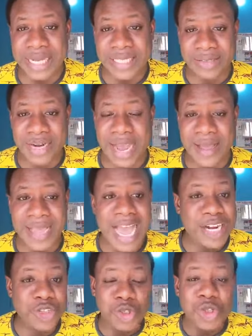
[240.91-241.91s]
material,
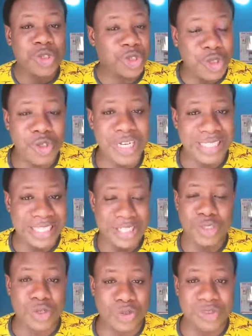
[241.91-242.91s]
and do you know it
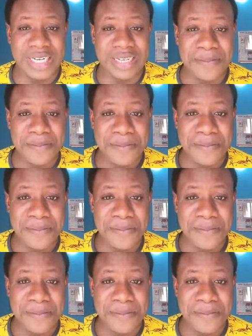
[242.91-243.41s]
is so today?